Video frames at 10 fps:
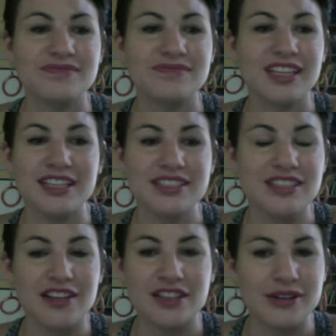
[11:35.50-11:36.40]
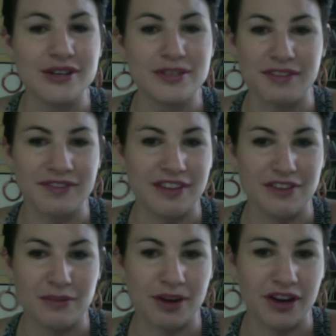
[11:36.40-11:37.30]
it's always my
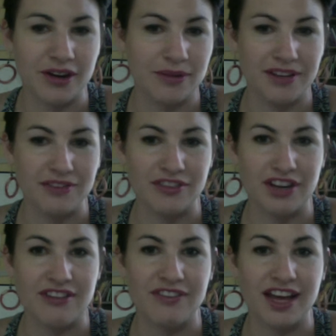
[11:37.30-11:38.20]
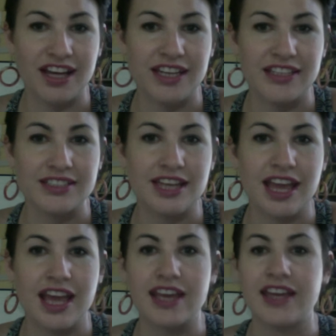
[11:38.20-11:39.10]
favorite part whenever I find a